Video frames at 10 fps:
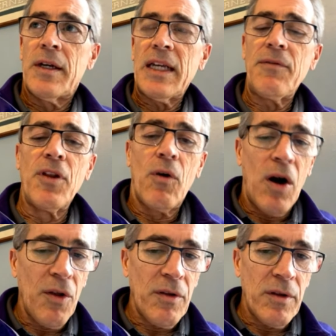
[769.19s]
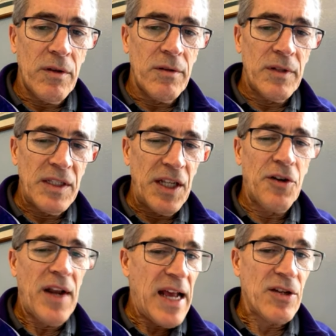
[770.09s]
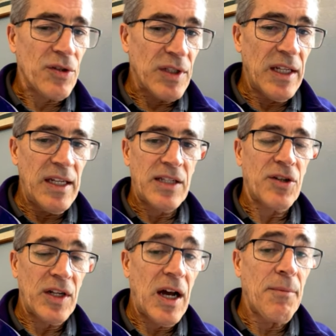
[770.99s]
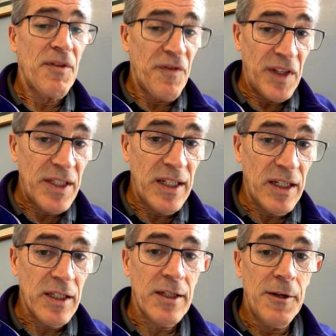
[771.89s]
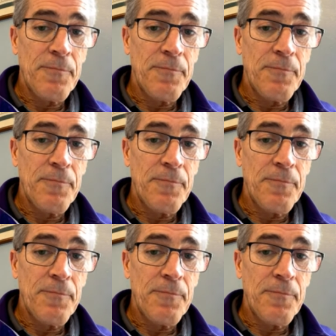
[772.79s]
even though all these internationals didn't necessarily come and visit us,